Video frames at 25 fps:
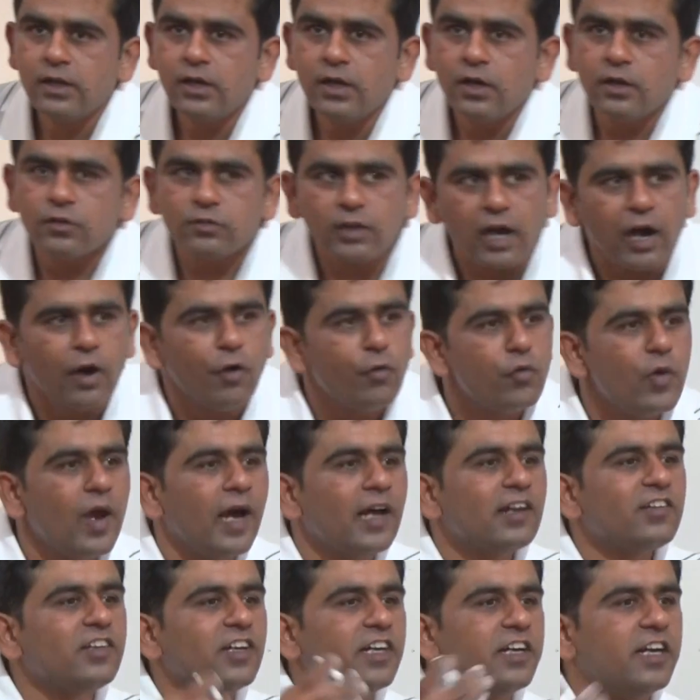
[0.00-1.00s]
So how we
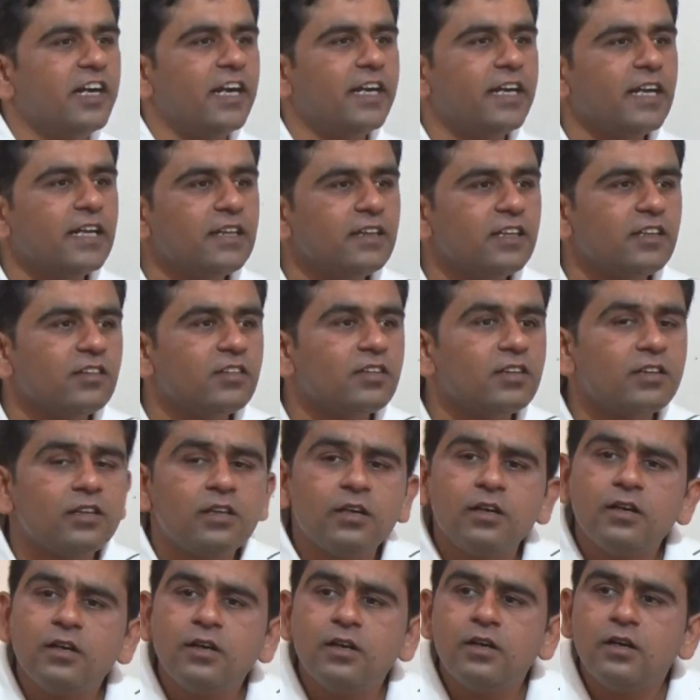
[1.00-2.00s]
are generating this
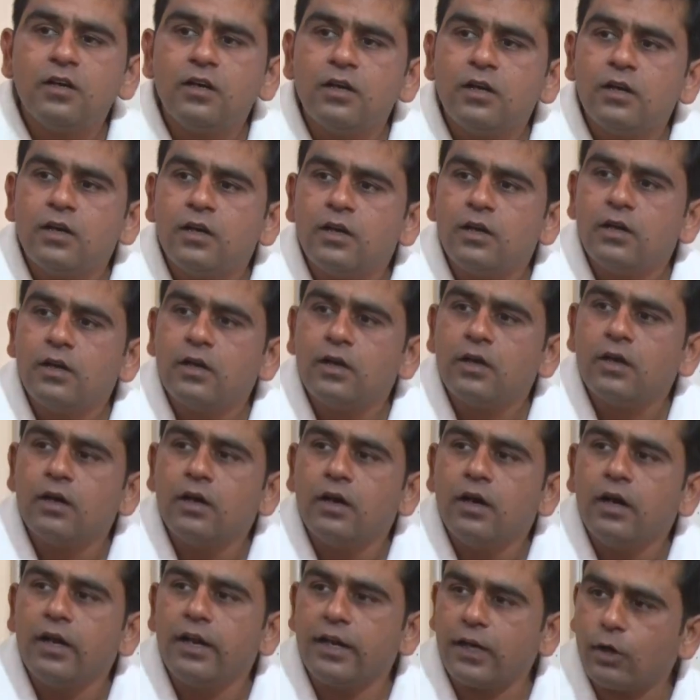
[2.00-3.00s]

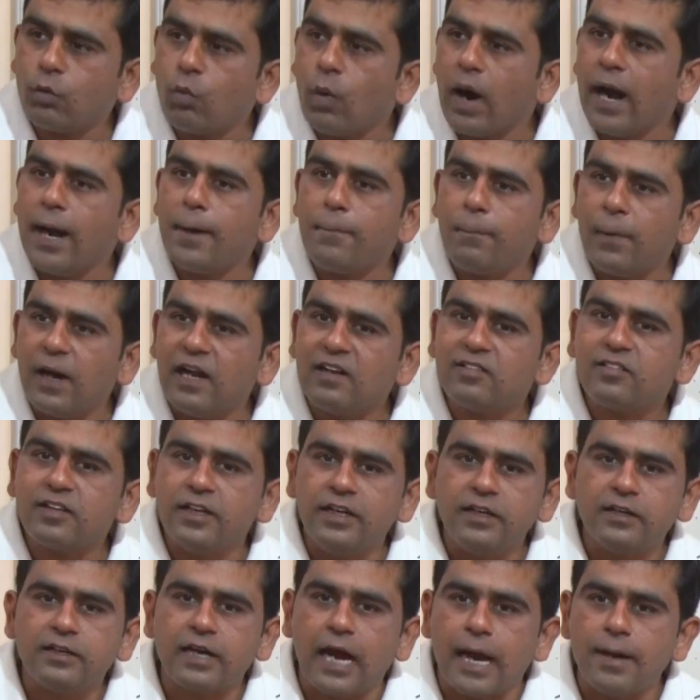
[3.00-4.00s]
required pulse
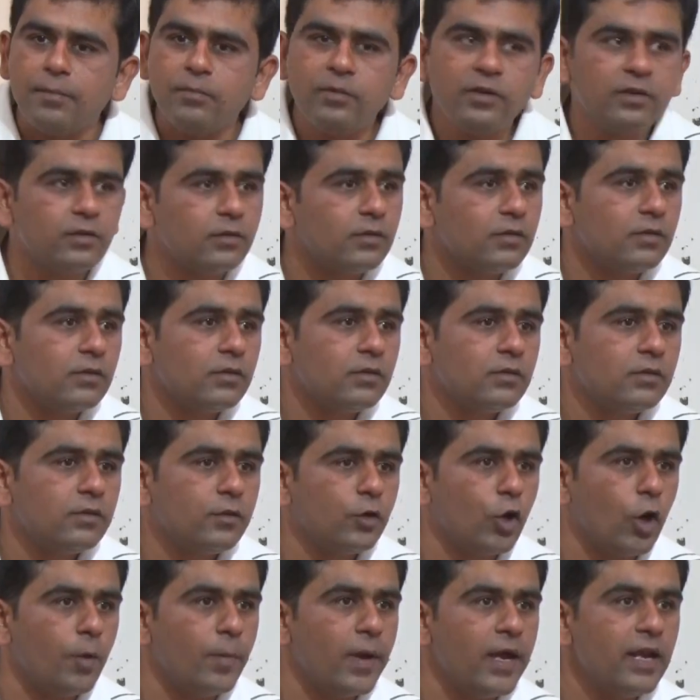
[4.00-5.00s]
in time
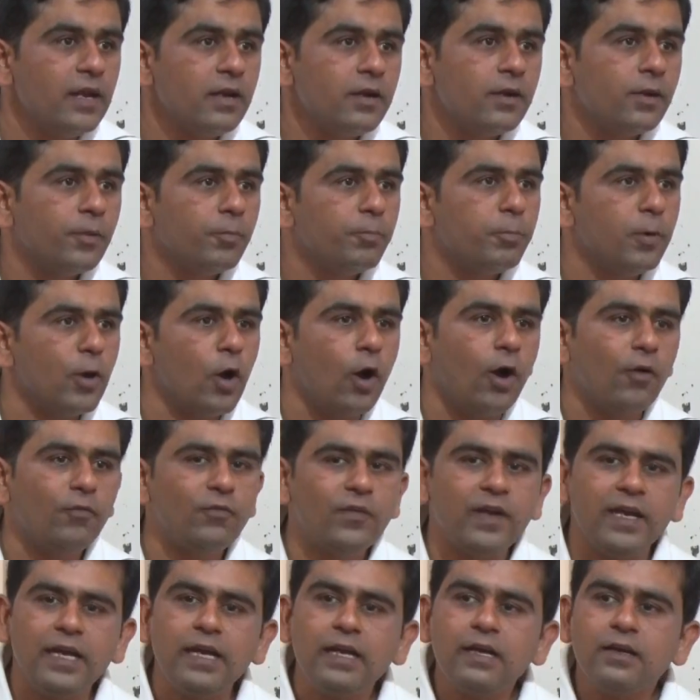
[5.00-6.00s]
domain P of
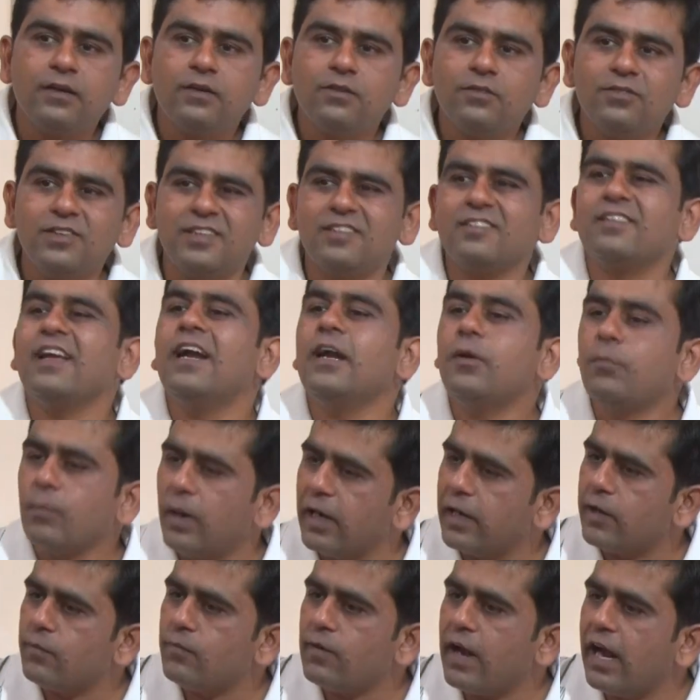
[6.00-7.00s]
t which is get
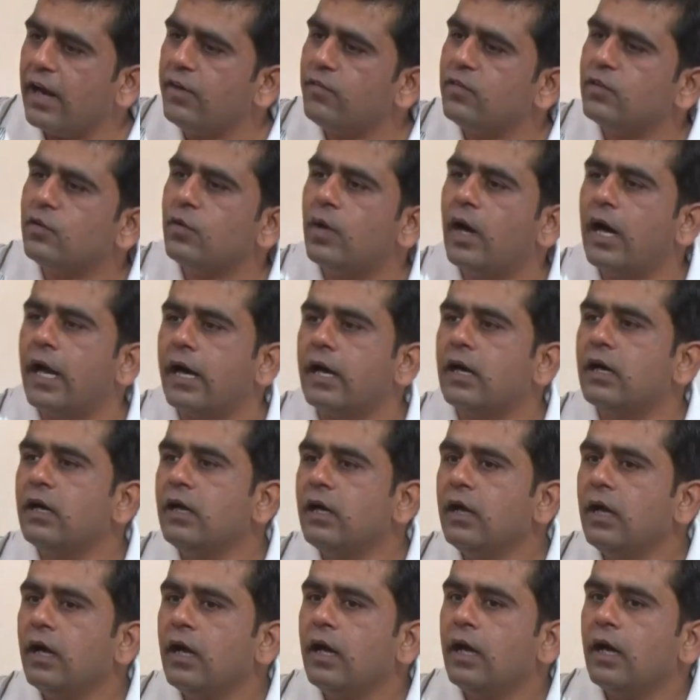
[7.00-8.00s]
multiplied with your
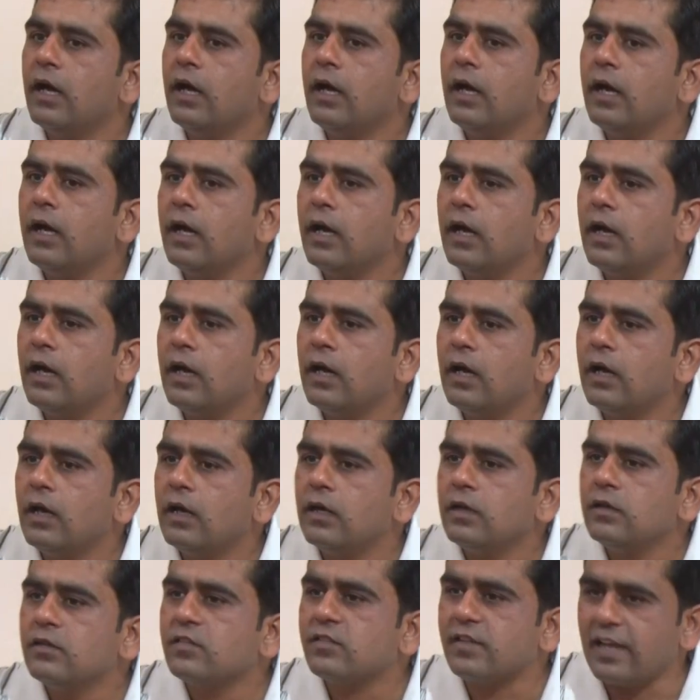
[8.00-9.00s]

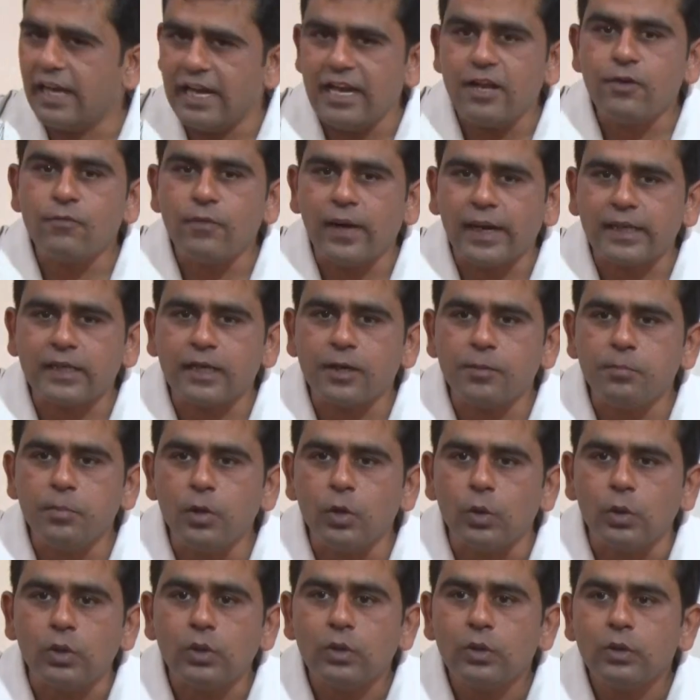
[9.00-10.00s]
scaling factor
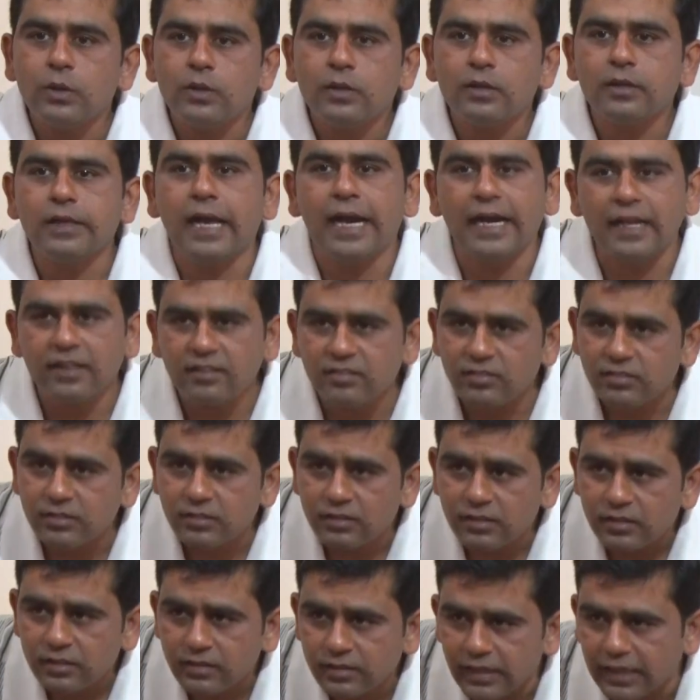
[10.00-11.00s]
mu, that is
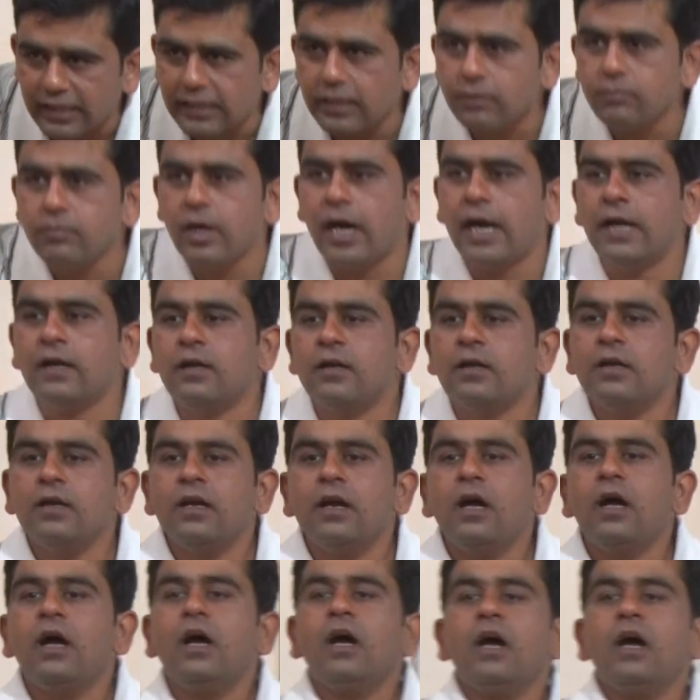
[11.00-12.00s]
nothing but